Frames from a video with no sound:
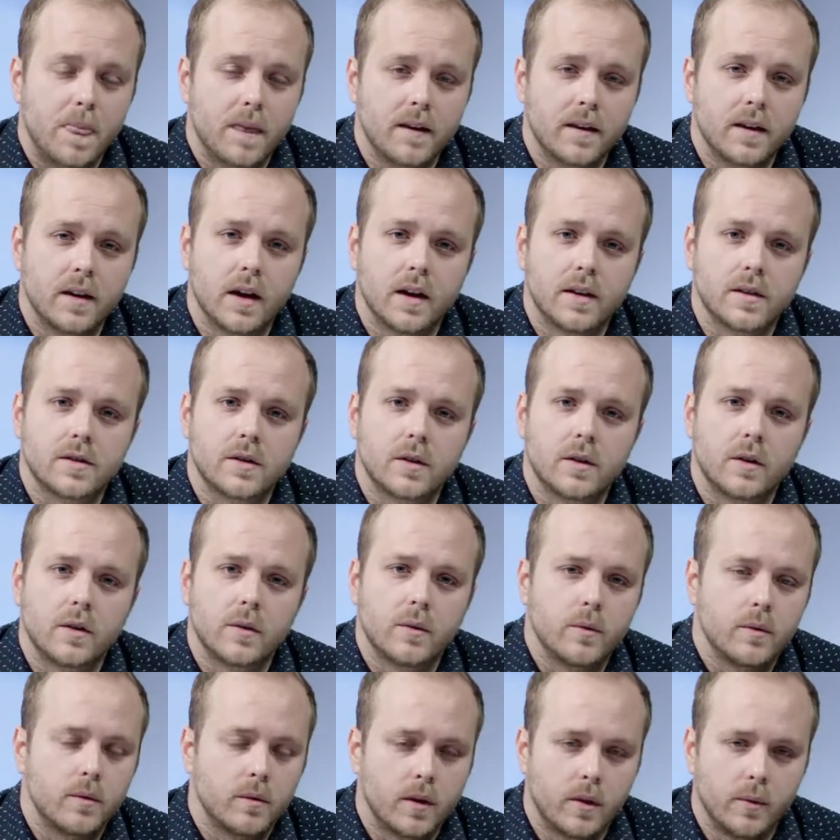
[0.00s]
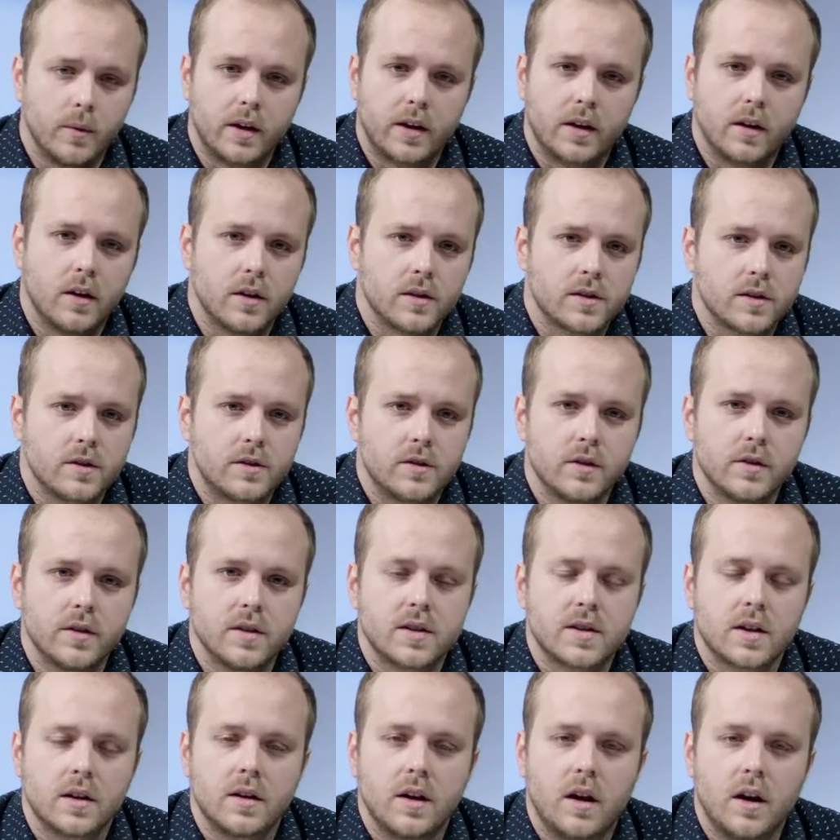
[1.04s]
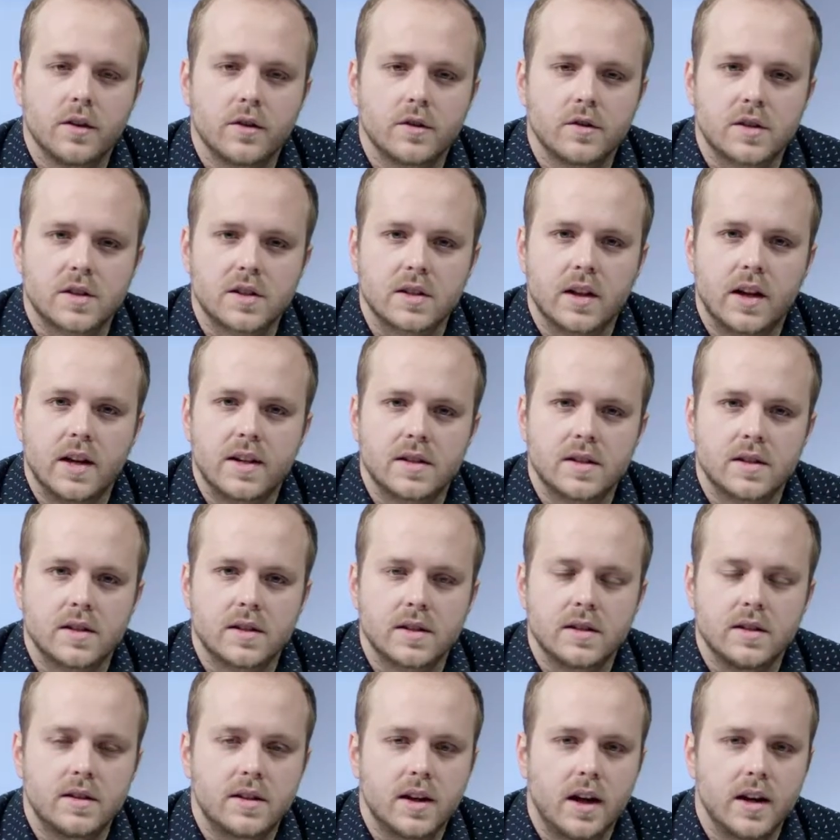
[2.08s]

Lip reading: Yeah, so we can also do this on other slices and